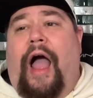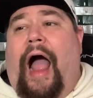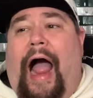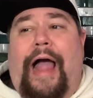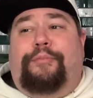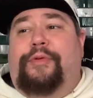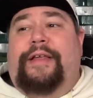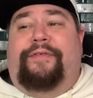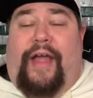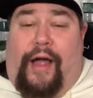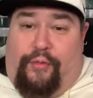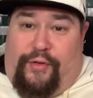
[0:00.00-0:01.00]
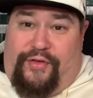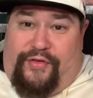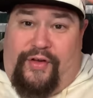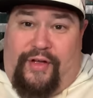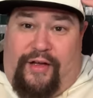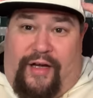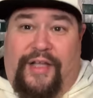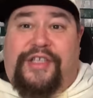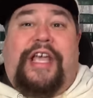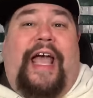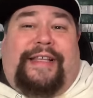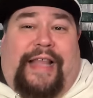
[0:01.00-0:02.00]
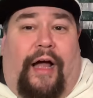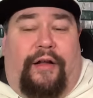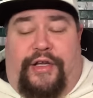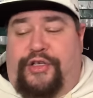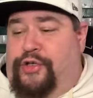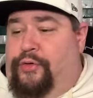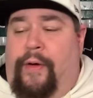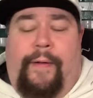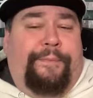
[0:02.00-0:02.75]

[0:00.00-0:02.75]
I believe that was a checked out issue.